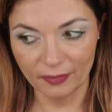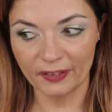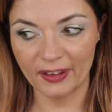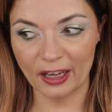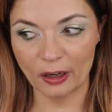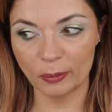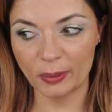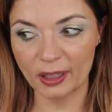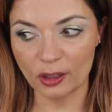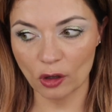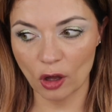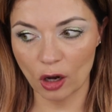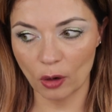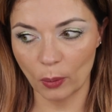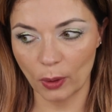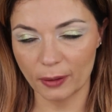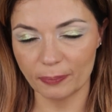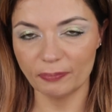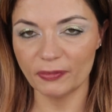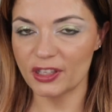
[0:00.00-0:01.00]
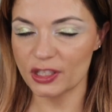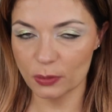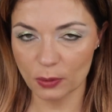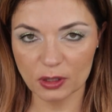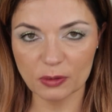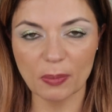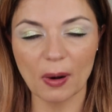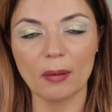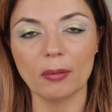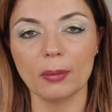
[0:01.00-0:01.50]
That'll be a long one. This
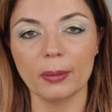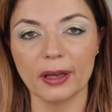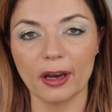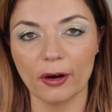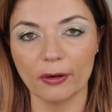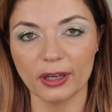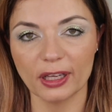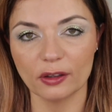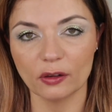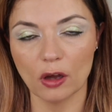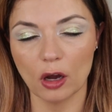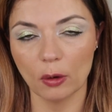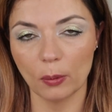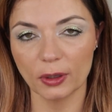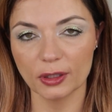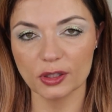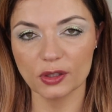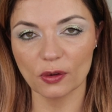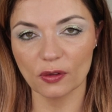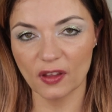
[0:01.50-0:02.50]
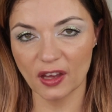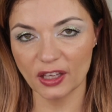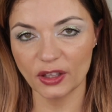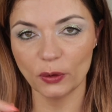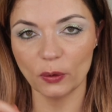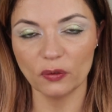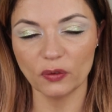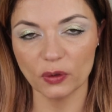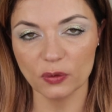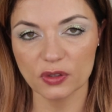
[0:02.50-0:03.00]
one's probably already a long one. So thank
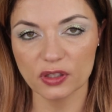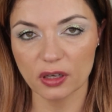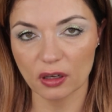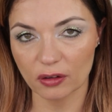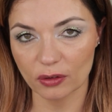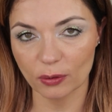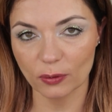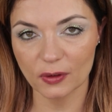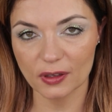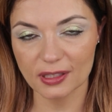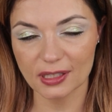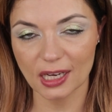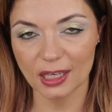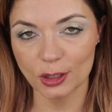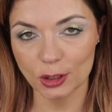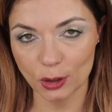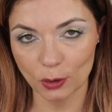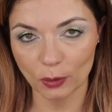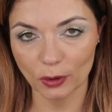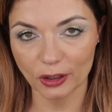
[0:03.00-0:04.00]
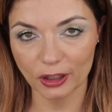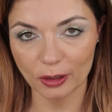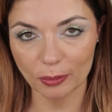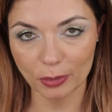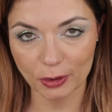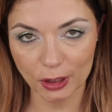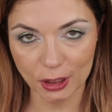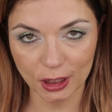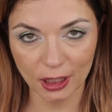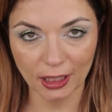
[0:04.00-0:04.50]
you if you've stuck through this. I do really
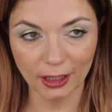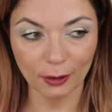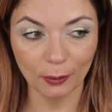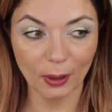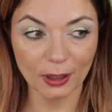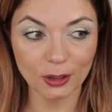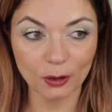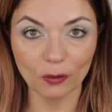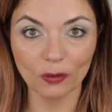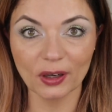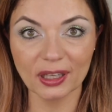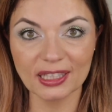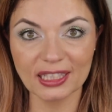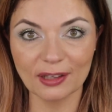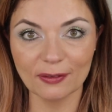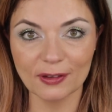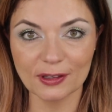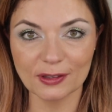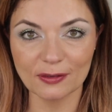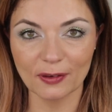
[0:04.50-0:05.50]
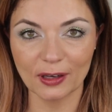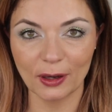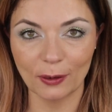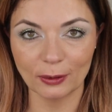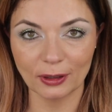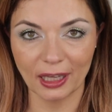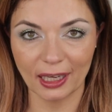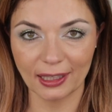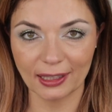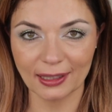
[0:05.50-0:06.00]
appreciate you. And don't forget to give this
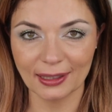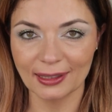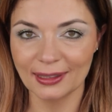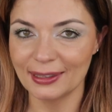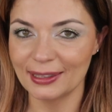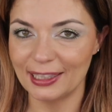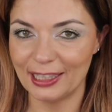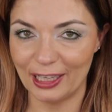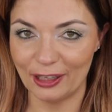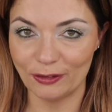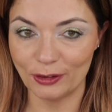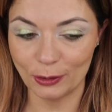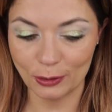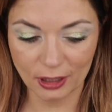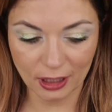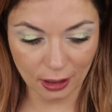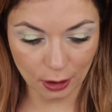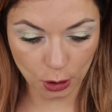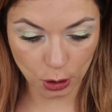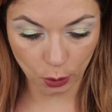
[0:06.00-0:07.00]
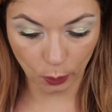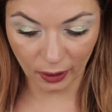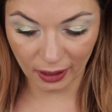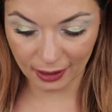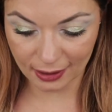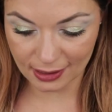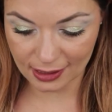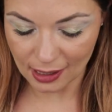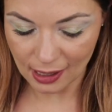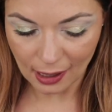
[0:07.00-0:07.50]
video a like if you did enjoy
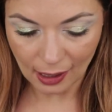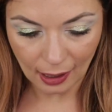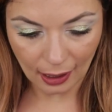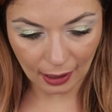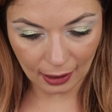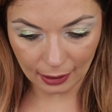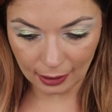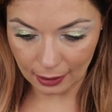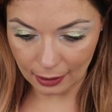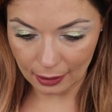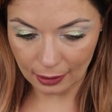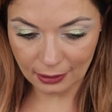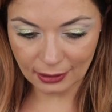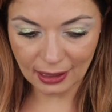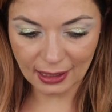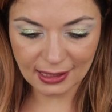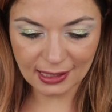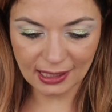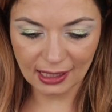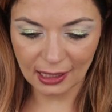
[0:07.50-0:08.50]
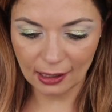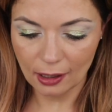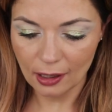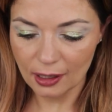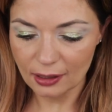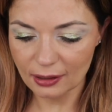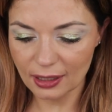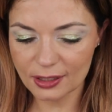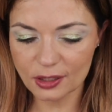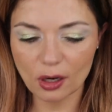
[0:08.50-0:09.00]
it. Uh, let's see,
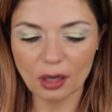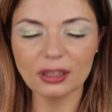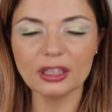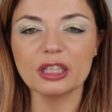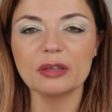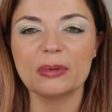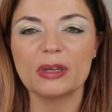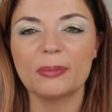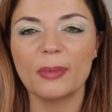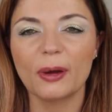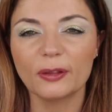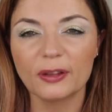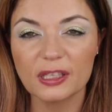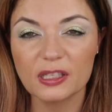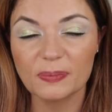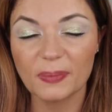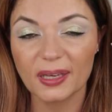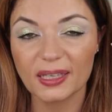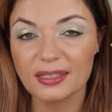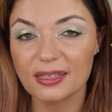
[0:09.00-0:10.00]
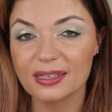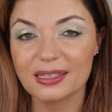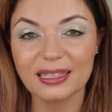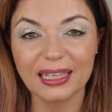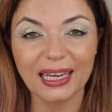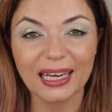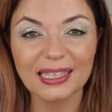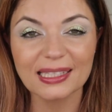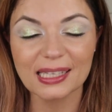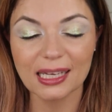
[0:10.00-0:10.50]
let's talk a little bit about these bases.
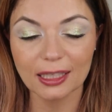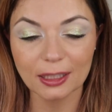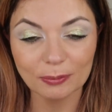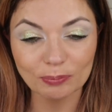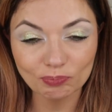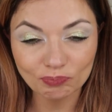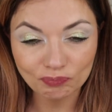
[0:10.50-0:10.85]
Like I said,